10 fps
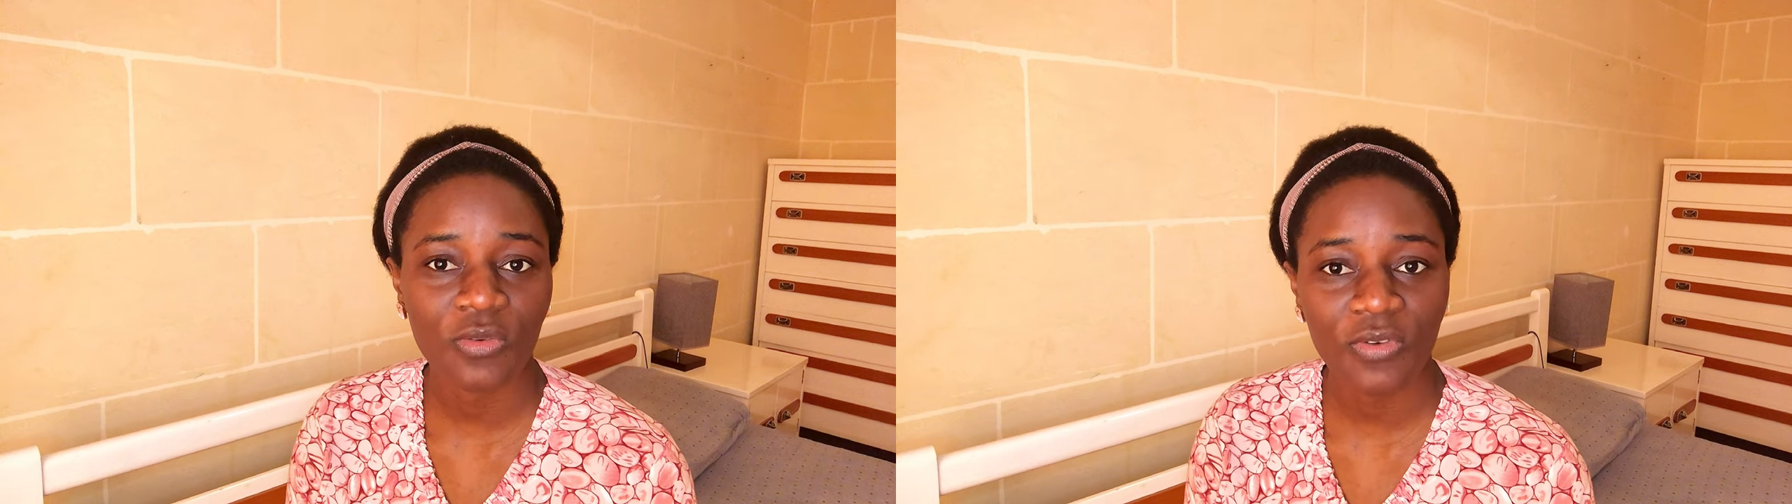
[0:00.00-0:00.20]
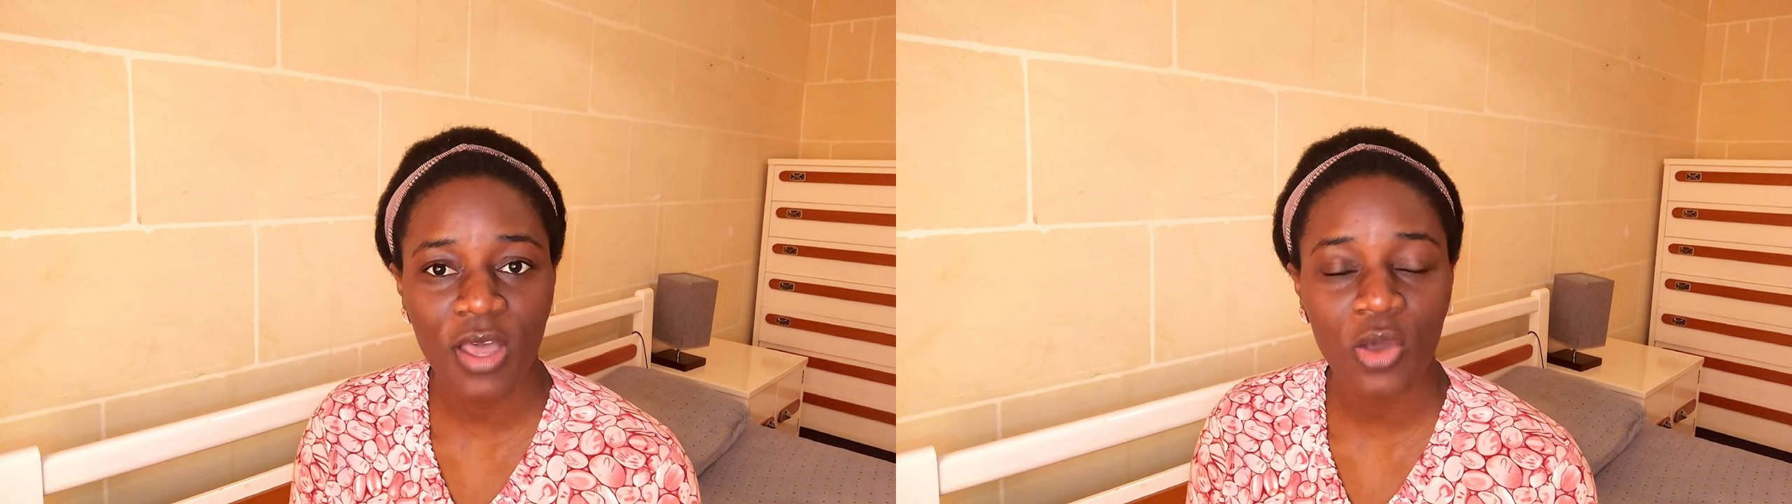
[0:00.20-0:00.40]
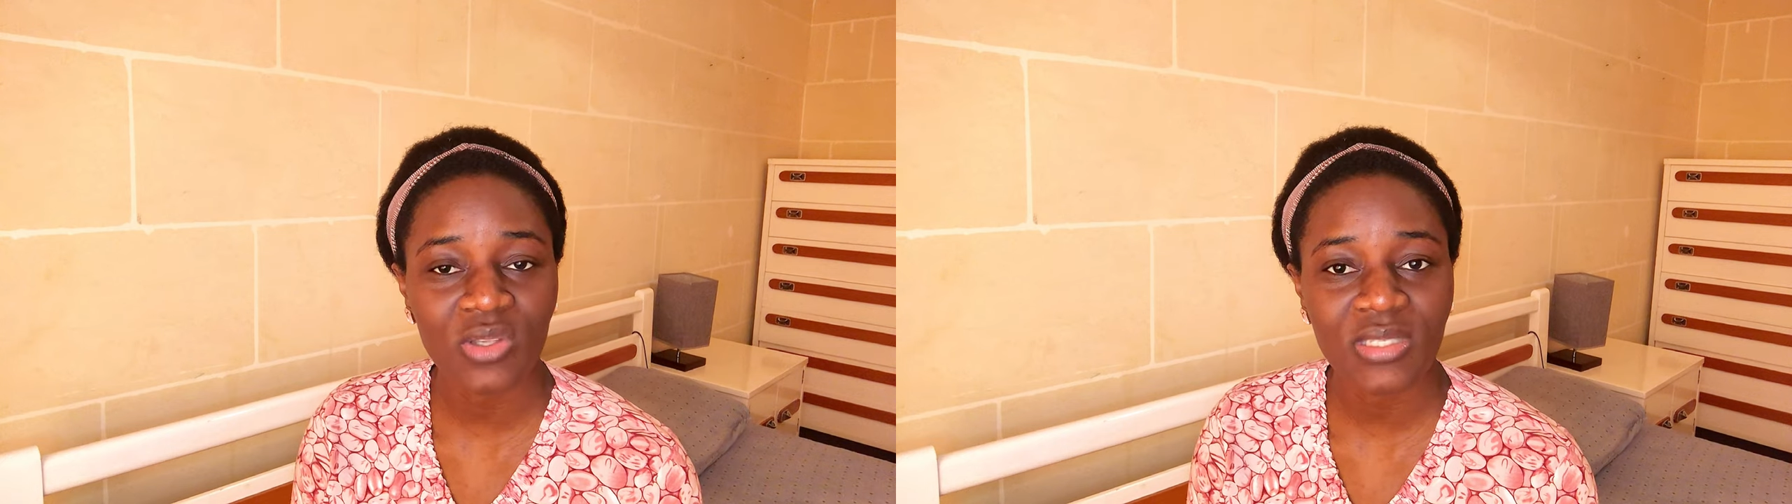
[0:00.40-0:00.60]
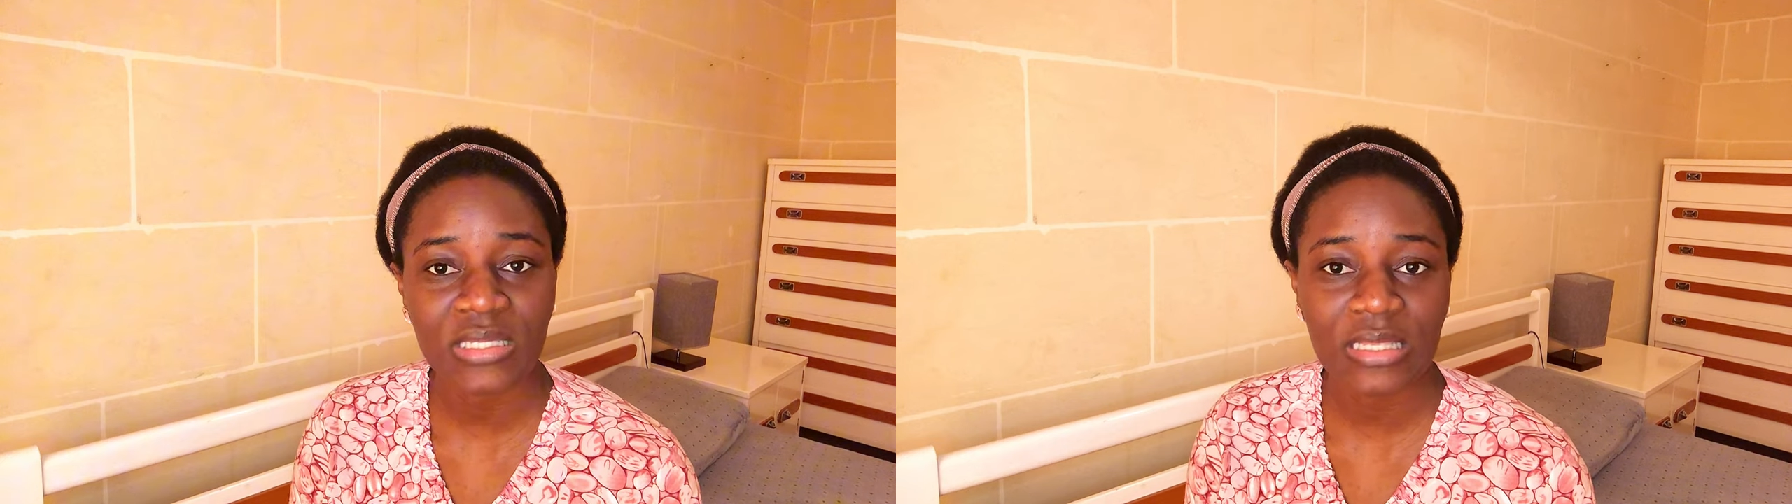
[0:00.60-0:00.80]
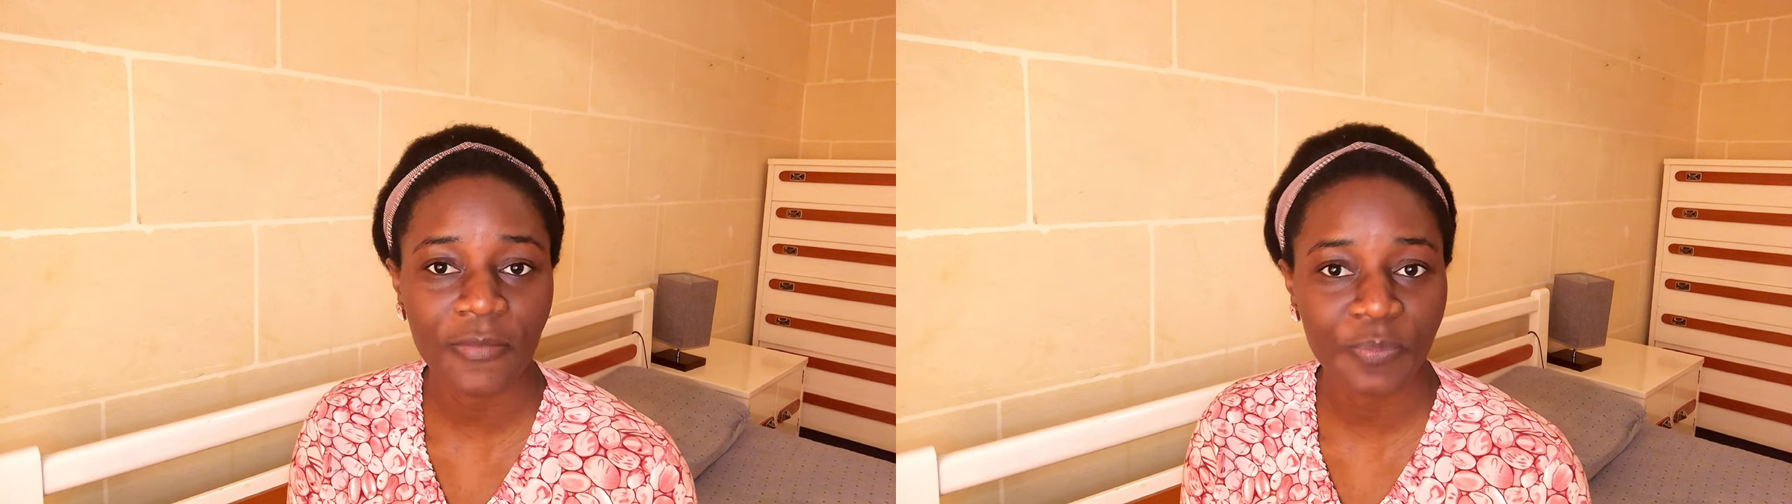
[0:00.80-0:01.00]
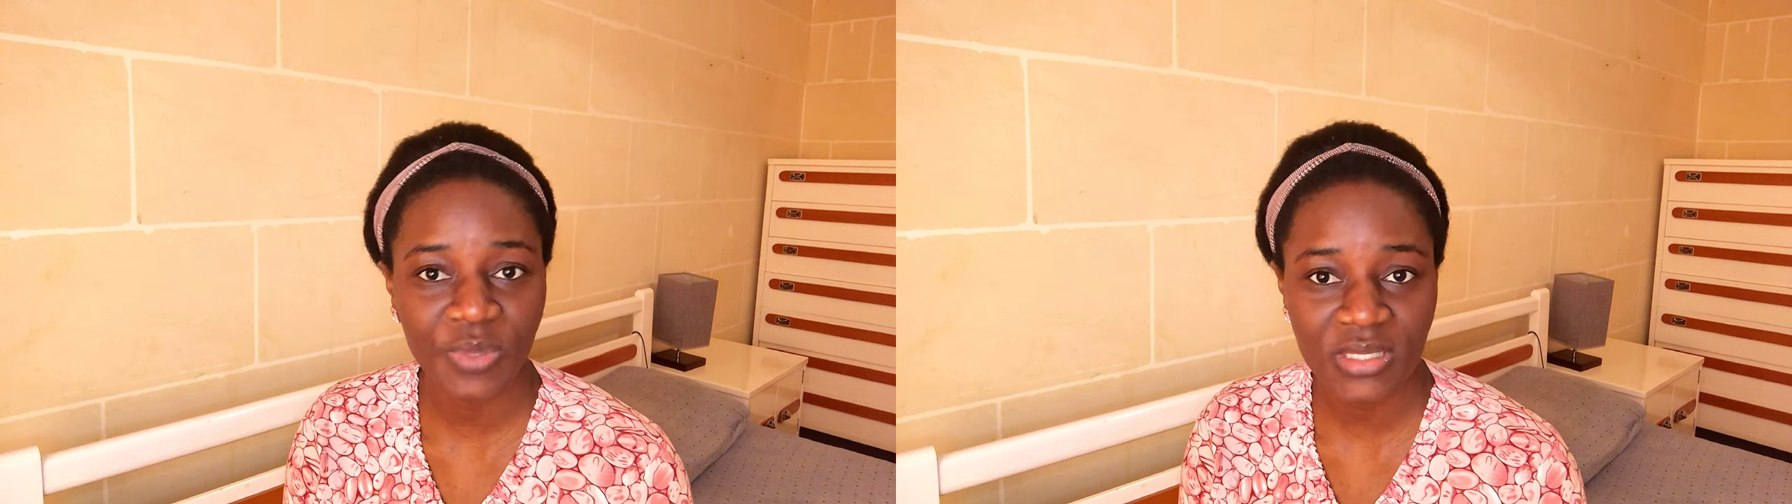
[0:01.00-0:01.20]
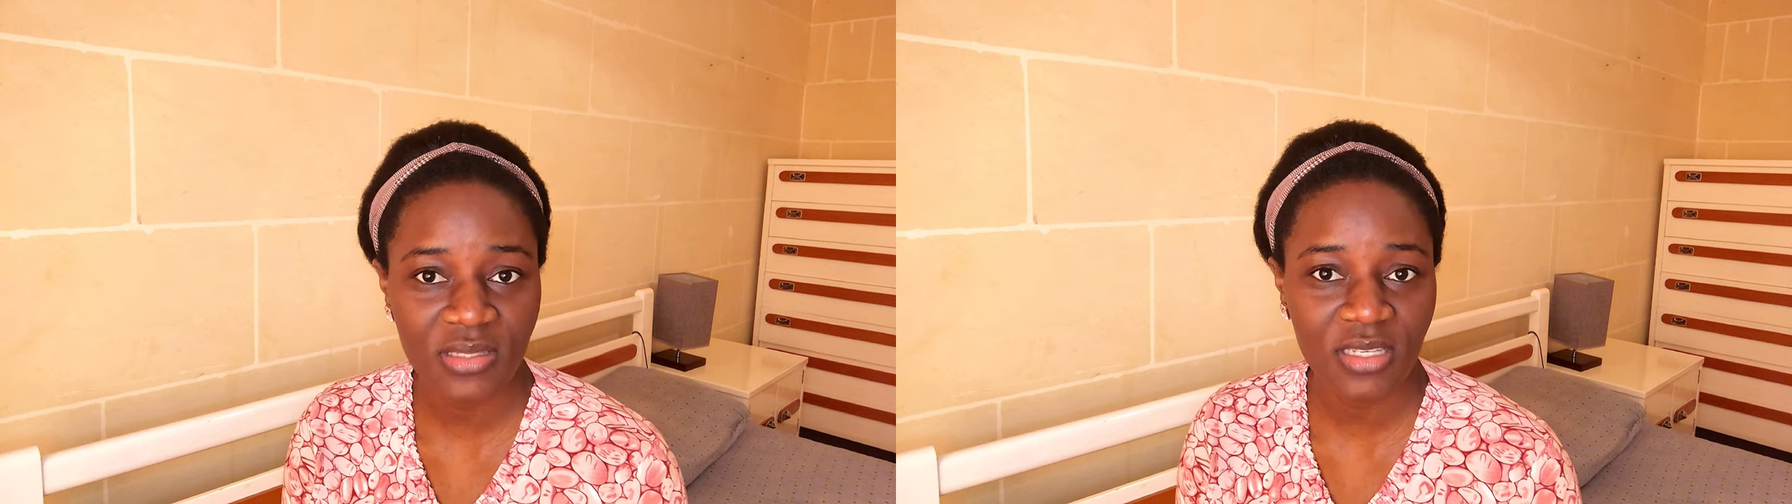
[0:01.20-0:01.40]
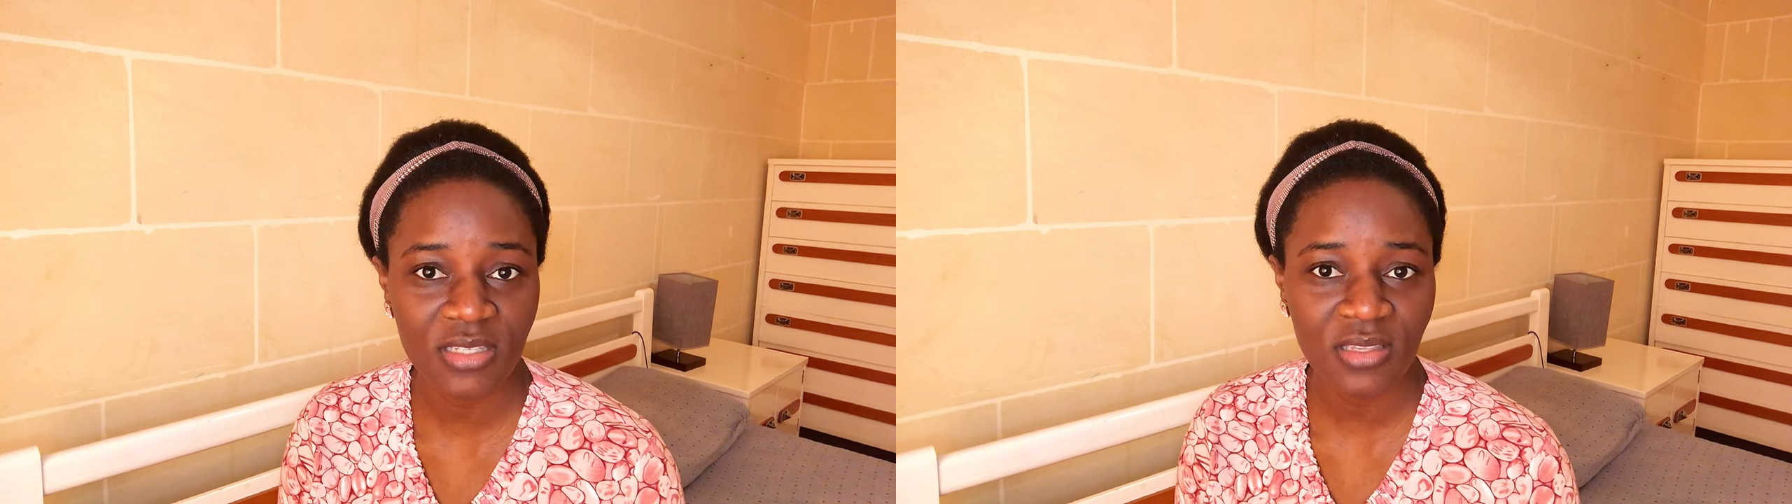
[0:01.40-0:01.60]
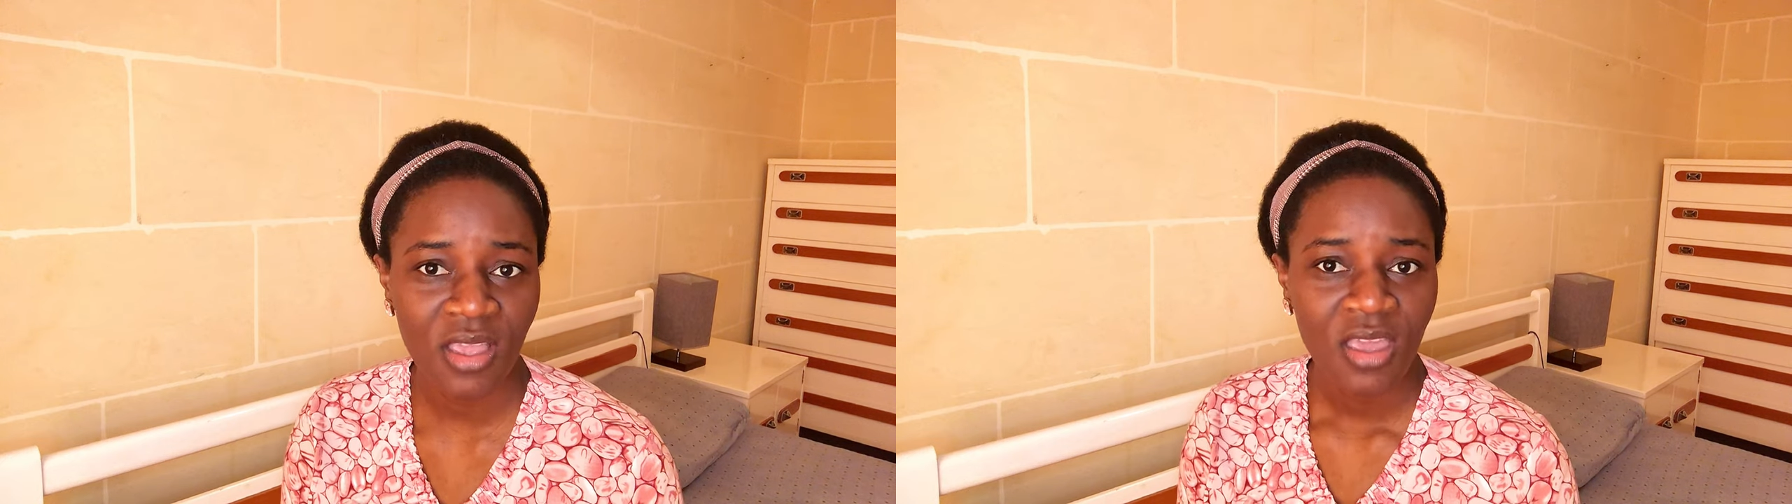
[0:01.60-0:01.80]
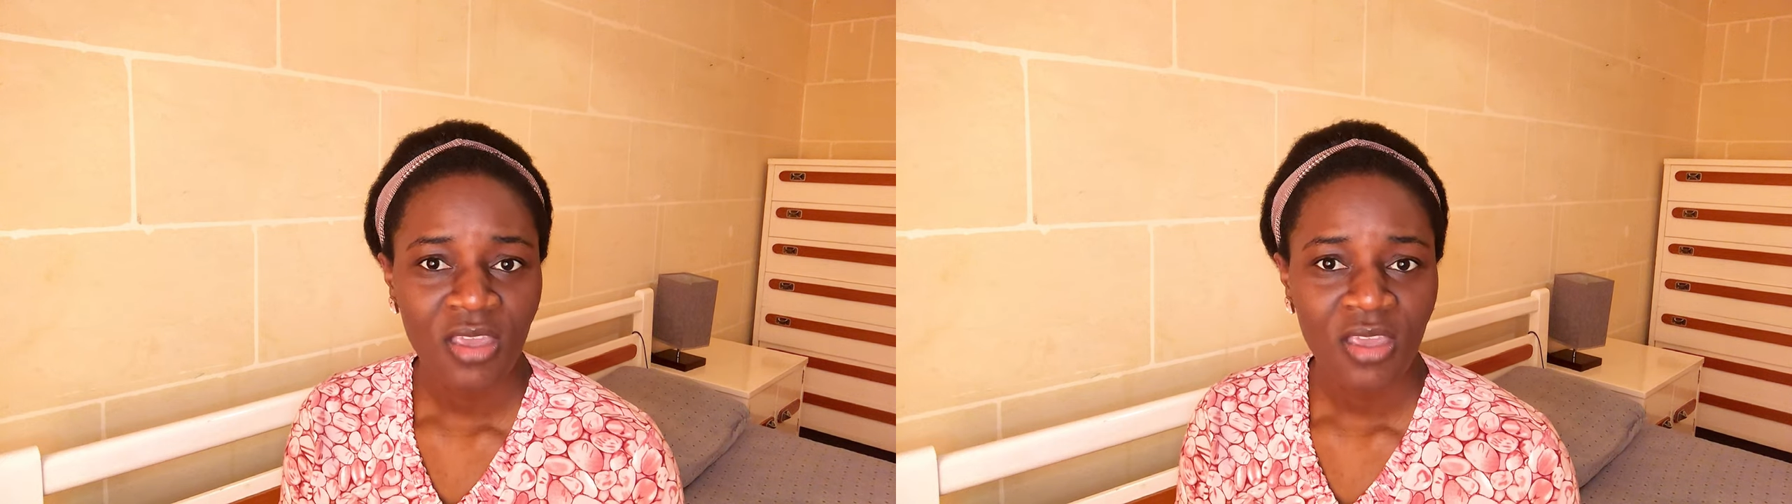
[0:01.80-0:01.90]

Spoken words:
offer courses in business.